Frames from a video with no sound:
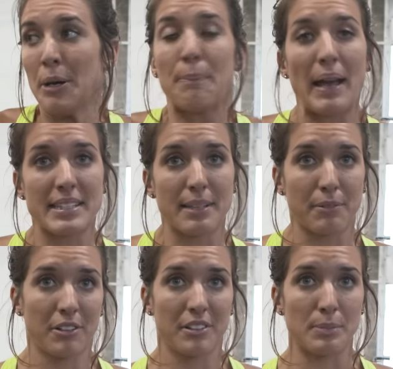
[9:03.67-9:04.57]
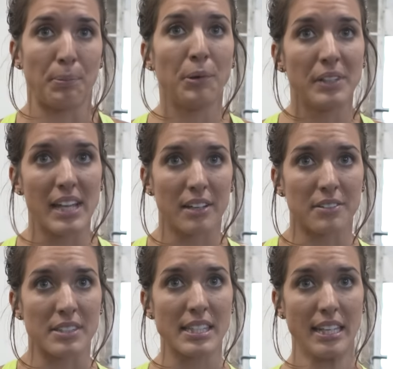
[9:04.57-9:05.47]
Bicep curls, pull
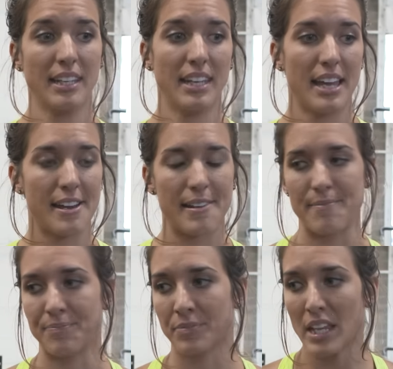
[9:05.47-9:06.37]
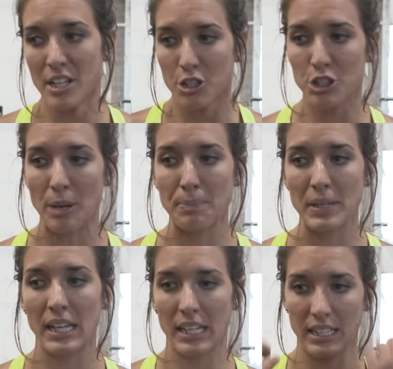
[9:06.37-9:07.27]
downs, um,
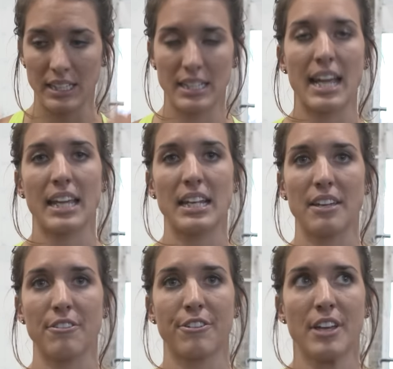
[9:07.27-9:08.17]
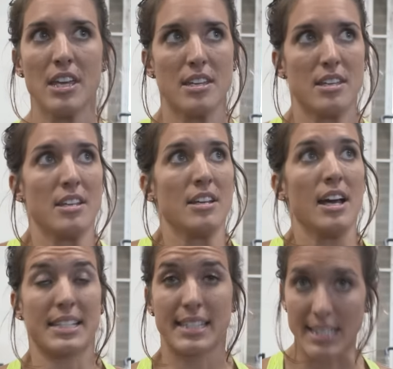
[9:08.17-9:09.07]
jumping, negative,
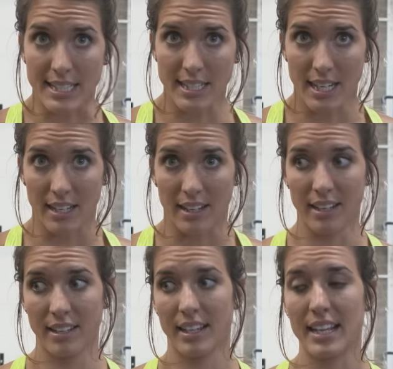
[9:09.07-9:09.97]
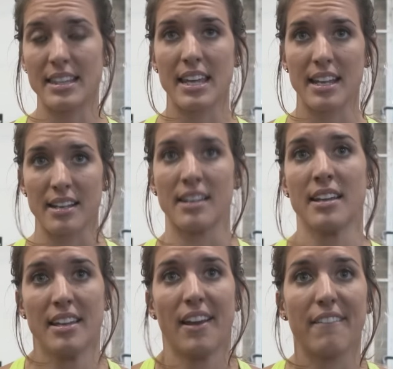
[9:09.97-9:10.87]
assisted, and then
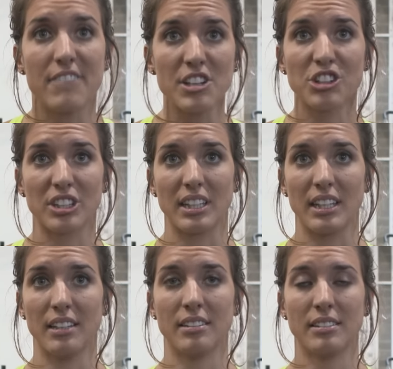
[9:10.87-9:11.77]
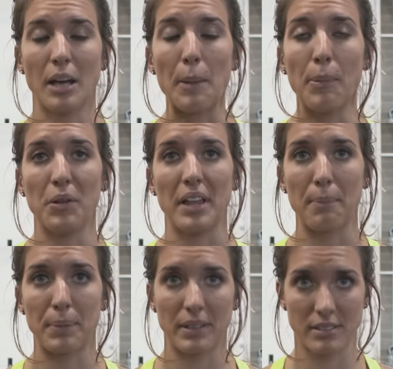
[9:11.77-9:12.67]
eventually a pull
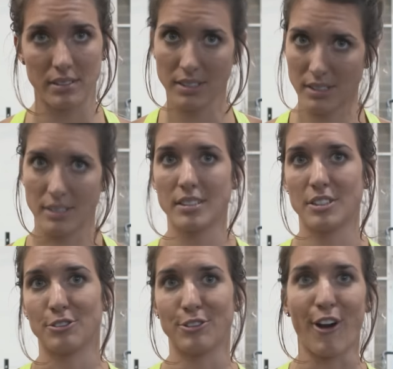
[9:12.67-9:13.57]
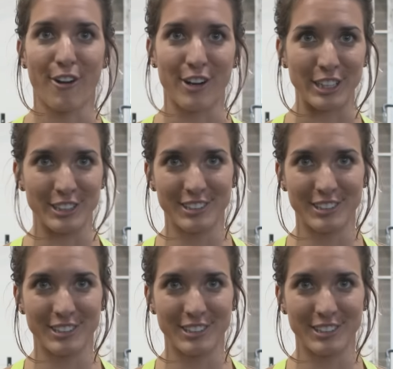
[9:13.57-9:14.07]
up. Rawr.